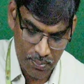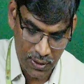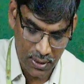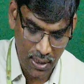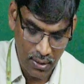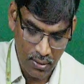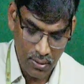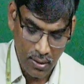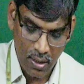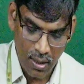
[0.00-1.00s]
splitted.
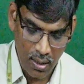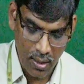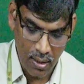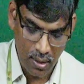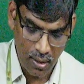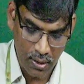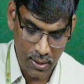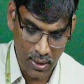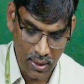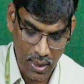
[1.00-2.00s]

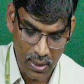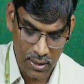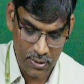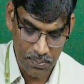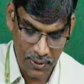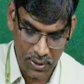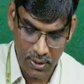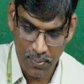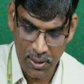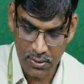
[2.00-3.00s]
Here the current is
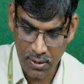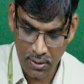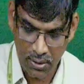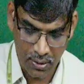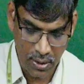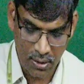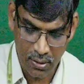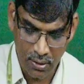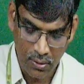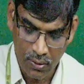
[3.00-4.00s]
splitted based on the here
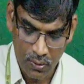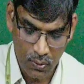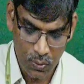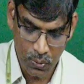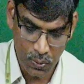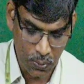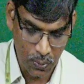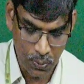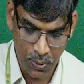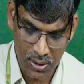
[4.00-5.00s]
the
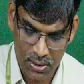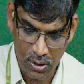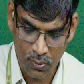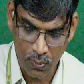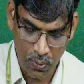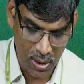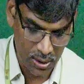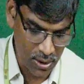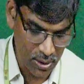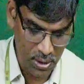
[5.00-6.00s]
two resistors, load
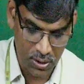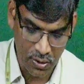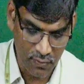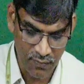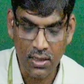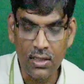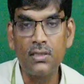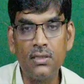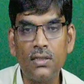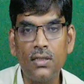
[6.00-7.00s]
resistance and shunt field
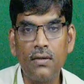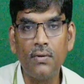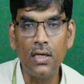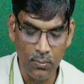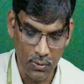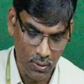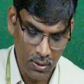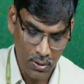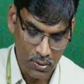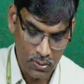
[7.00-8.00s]
resistance are available.
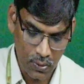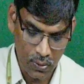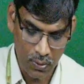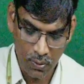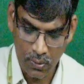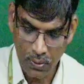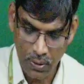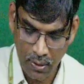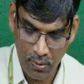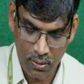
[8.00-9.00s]
So
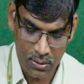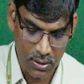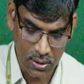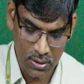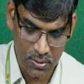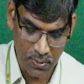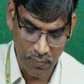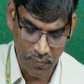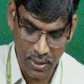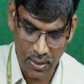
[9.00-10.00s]
across this
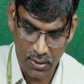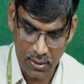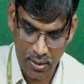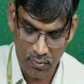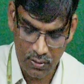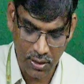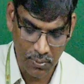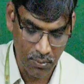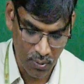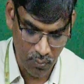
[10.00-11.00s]
winding here is
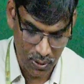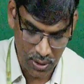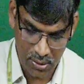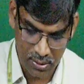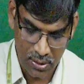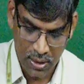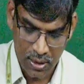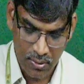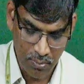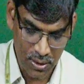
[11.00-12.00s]
terminal voltage.
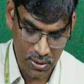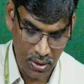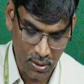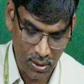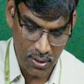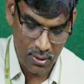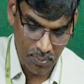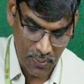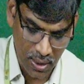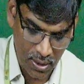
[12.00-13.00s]
Based on that
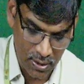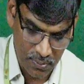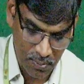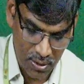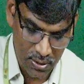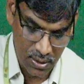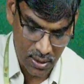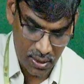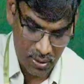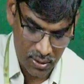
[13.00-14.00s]
some current is passing
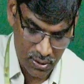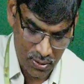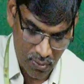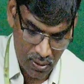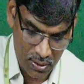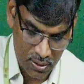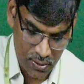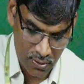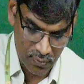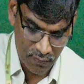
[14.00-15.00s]
here. This is called as a
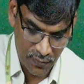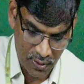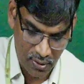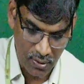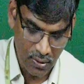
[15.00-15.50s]
shunt field